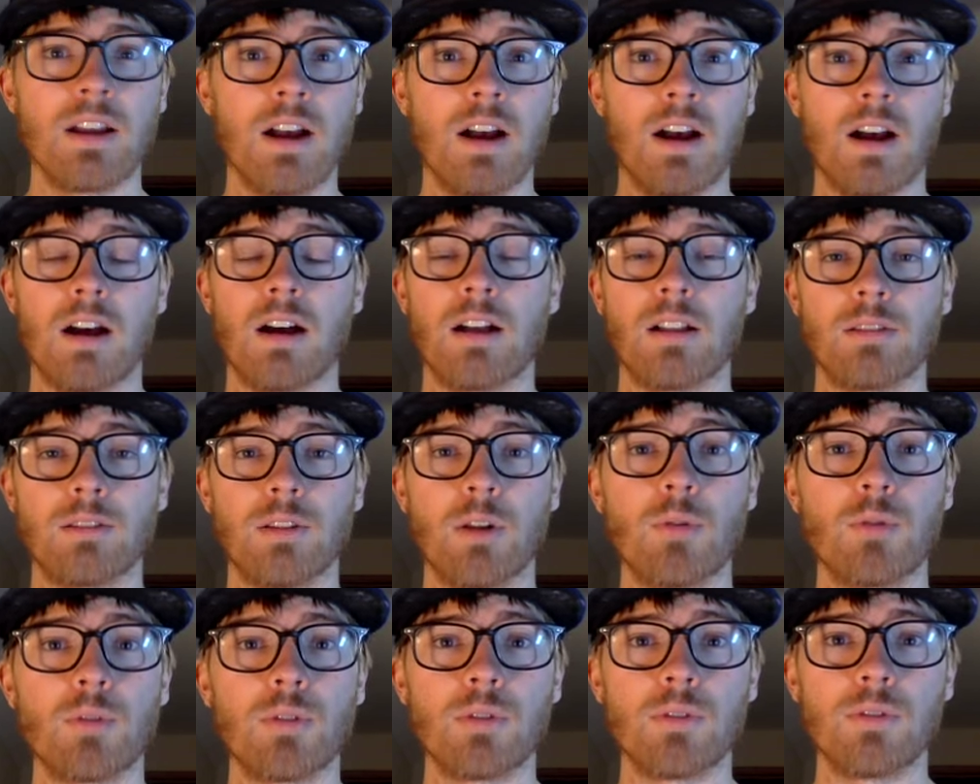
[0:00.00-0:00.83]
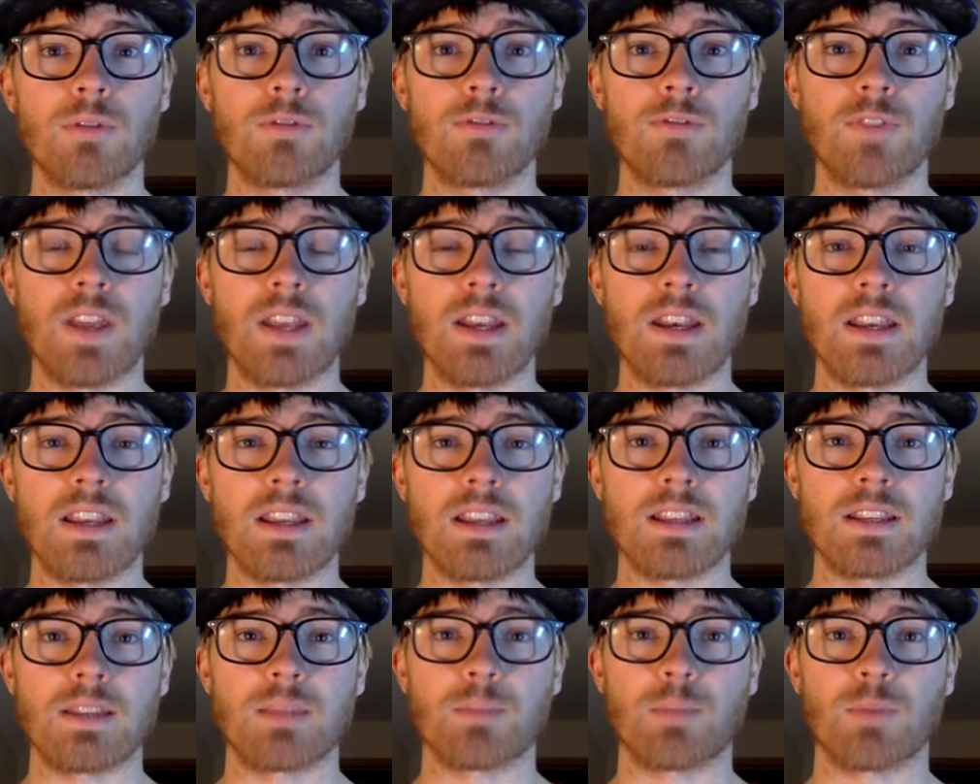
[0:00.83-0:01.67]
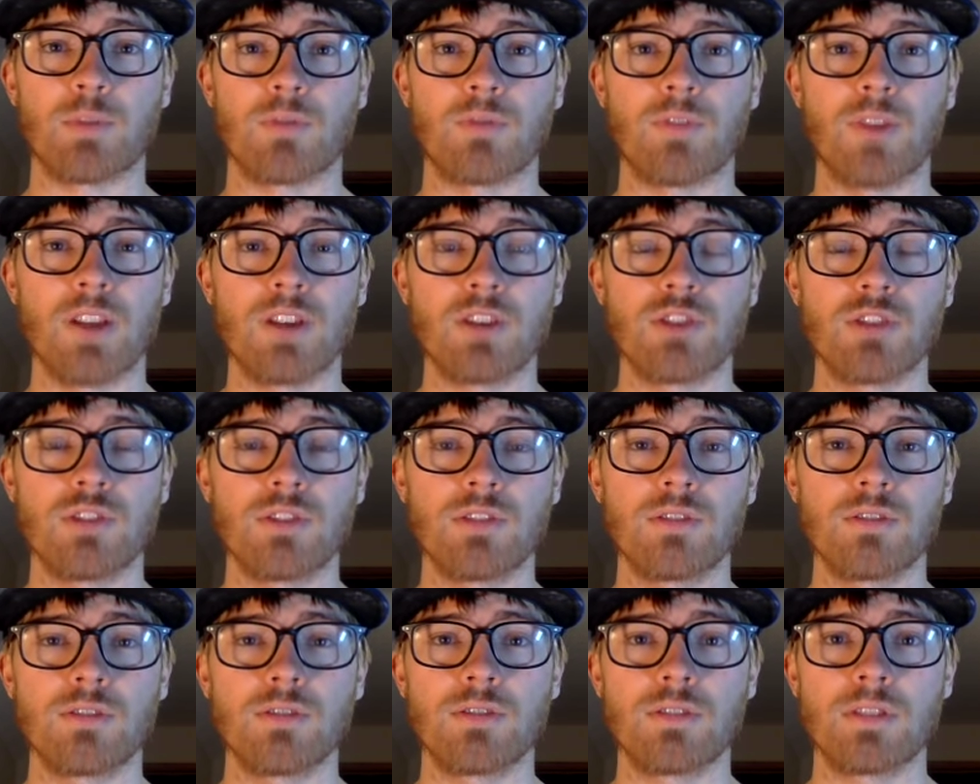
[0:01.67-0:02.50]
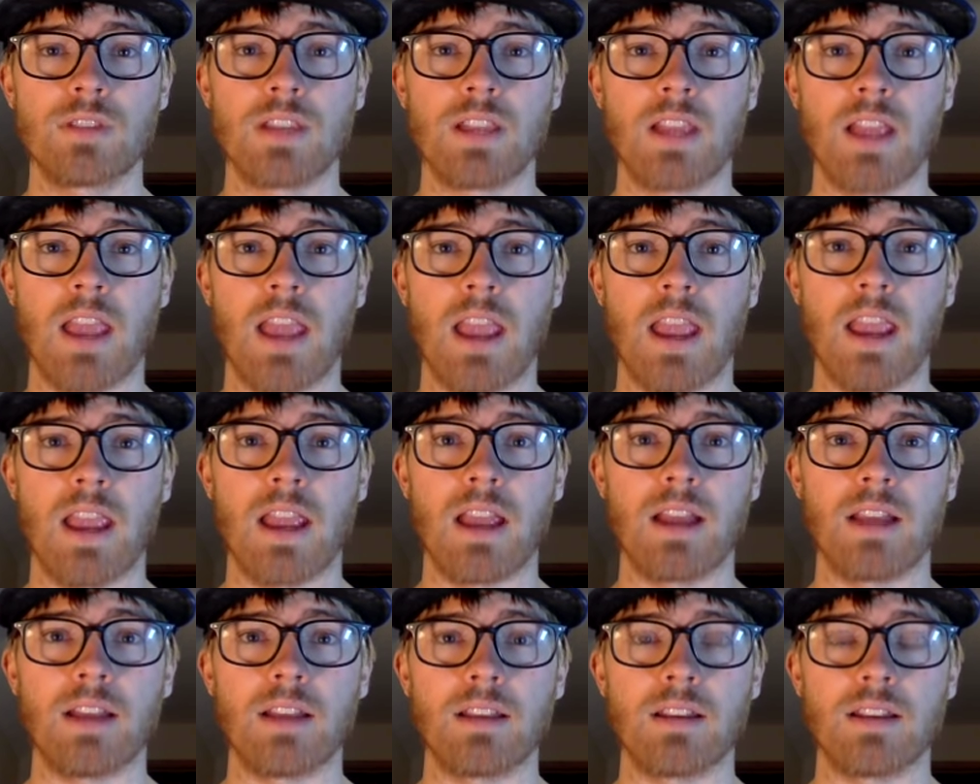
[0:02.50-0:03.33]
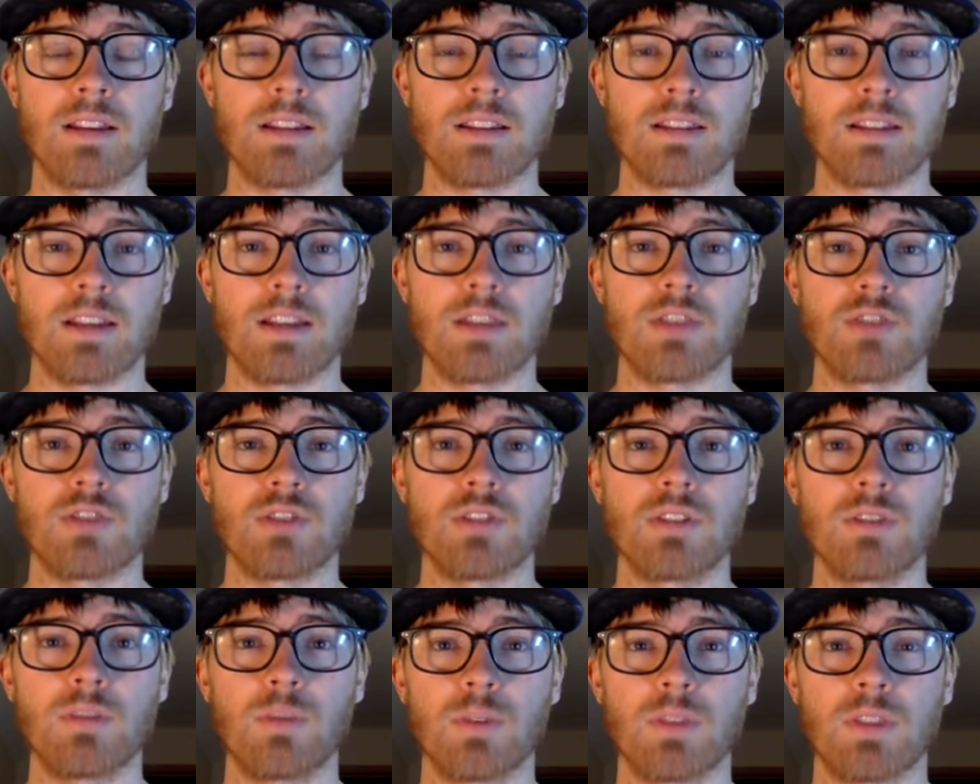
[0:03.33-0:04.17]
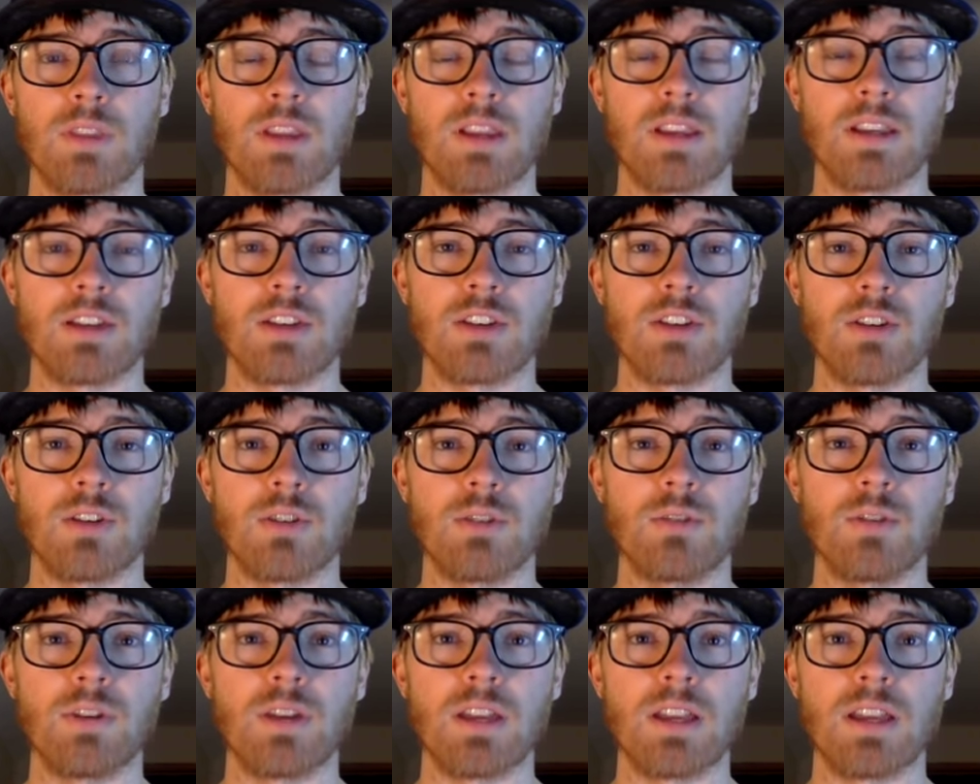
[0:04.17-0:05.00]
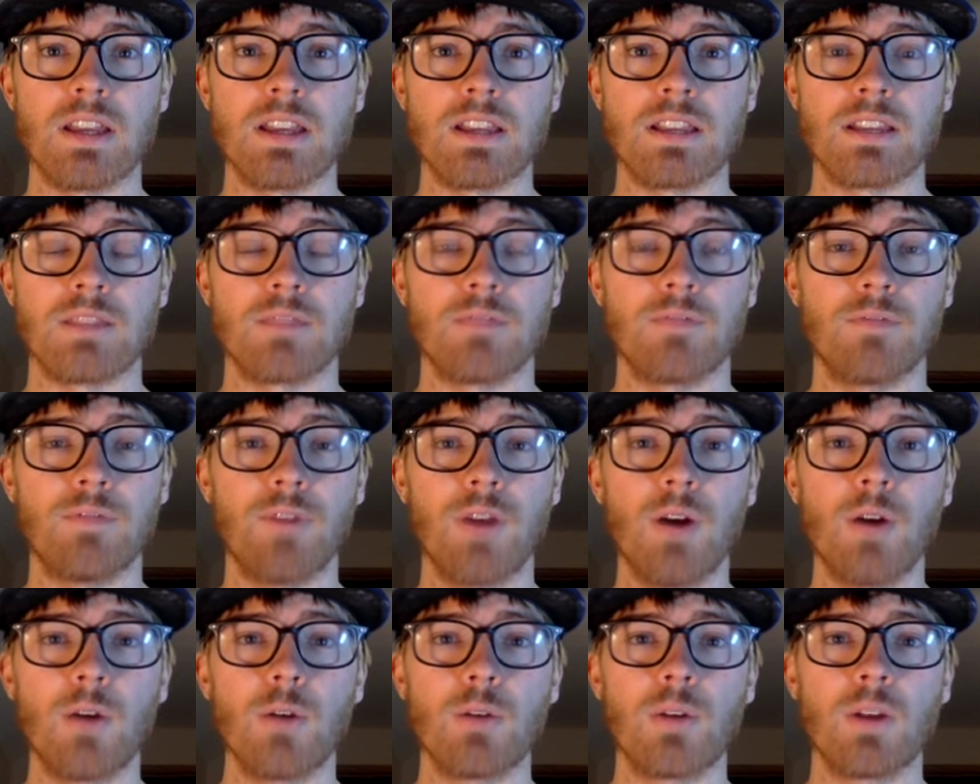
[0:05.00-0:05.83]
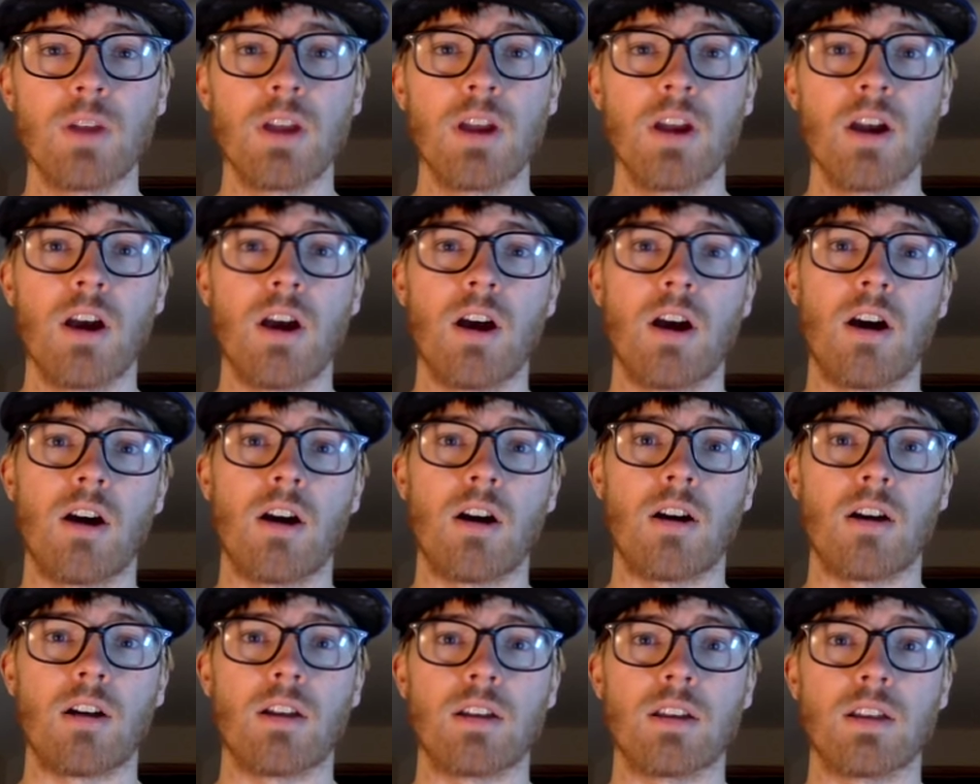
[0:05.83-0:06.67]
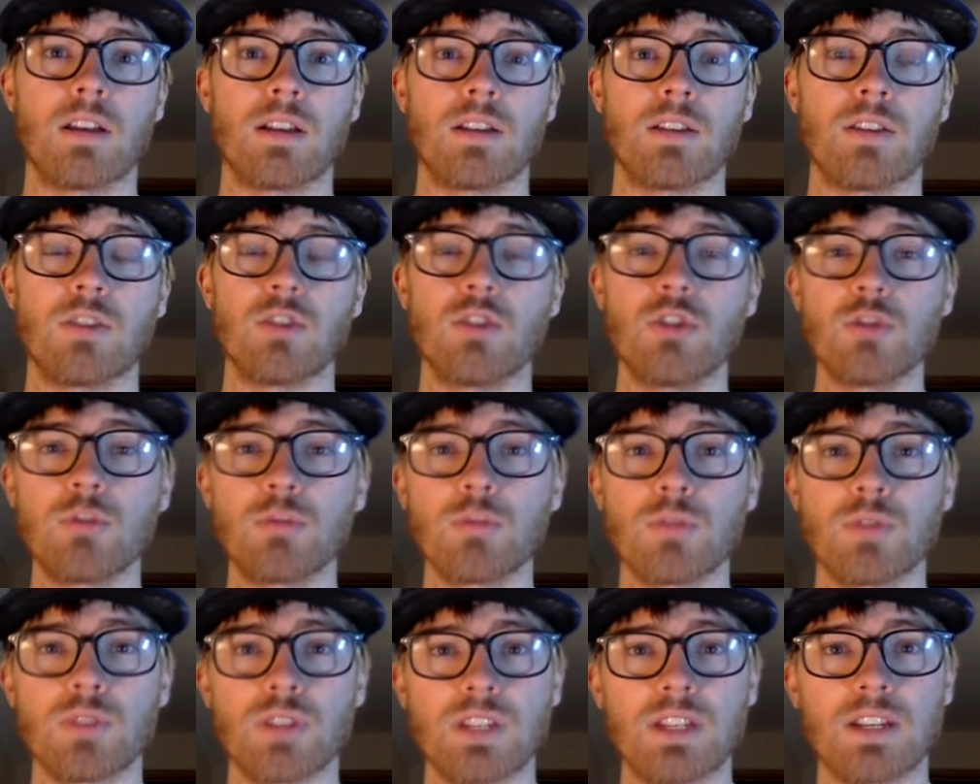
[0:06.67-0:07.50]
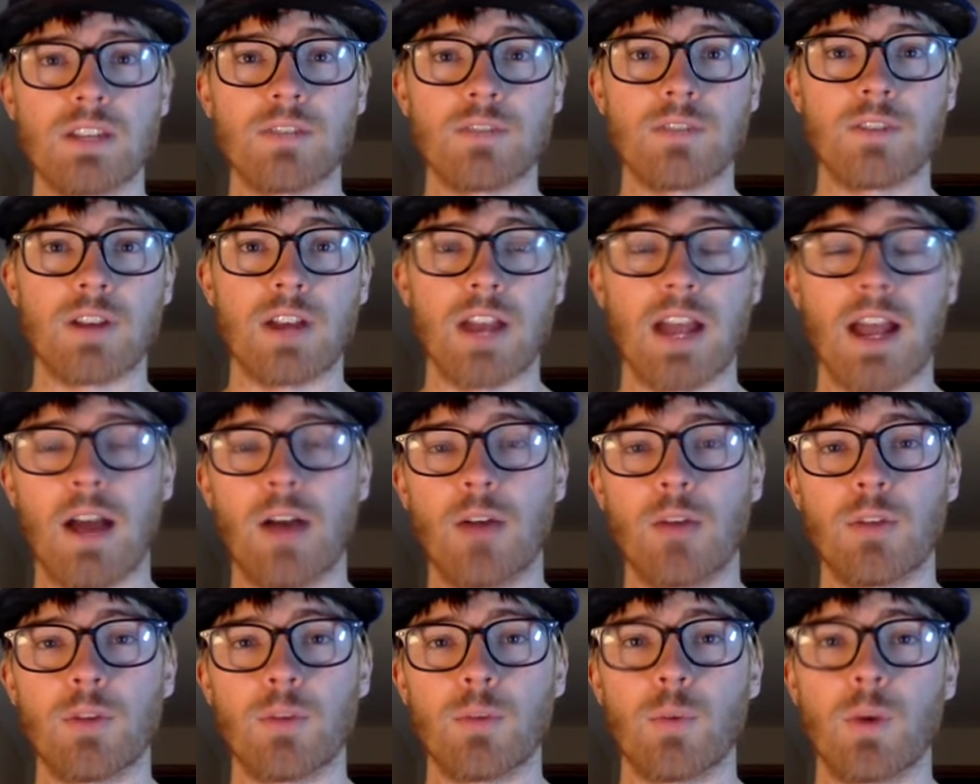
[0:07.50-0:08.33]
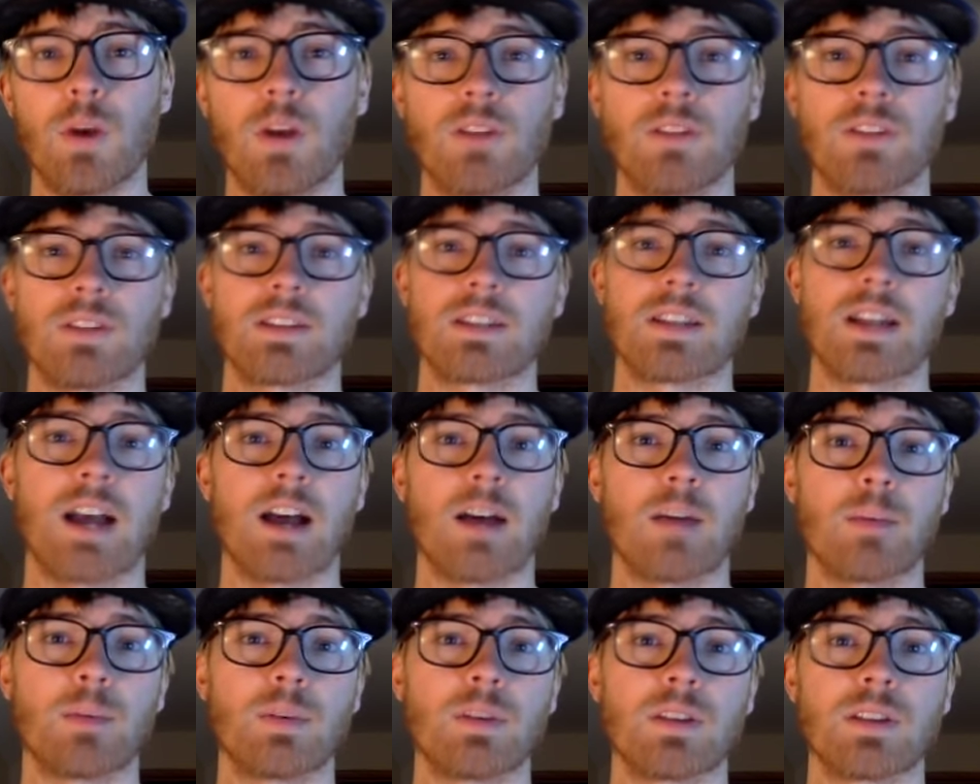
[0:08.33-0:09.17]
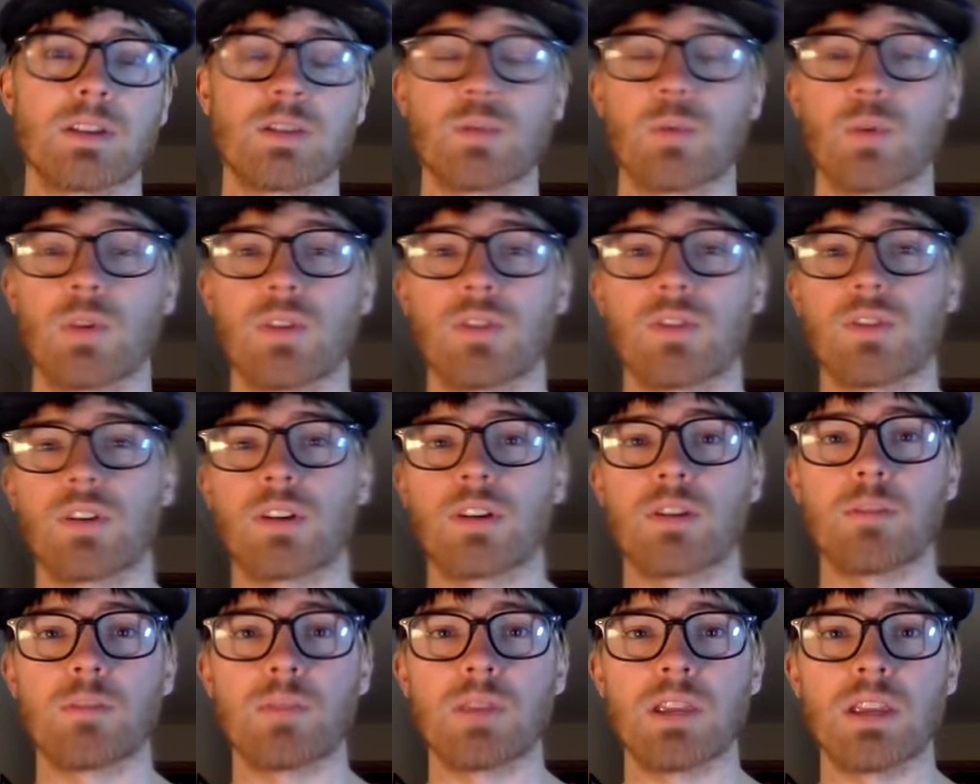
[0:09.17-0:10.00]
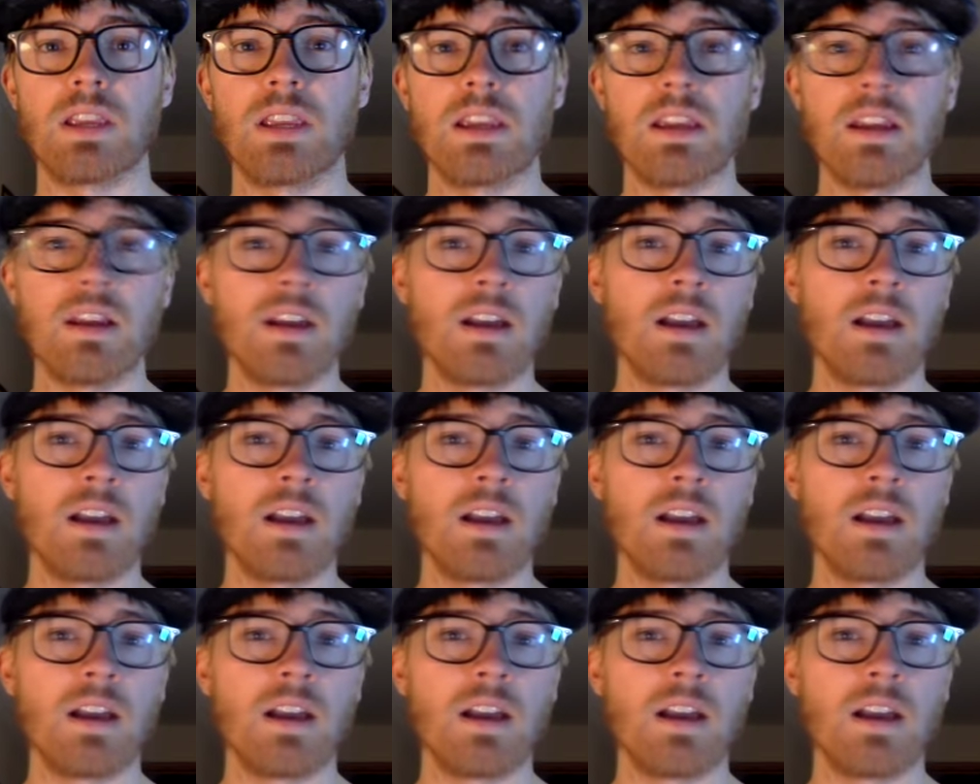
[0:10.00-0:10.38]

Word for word: uh, local fitness professionals and essentially what they do is vote on numerous different health and wellness topics, whether it could be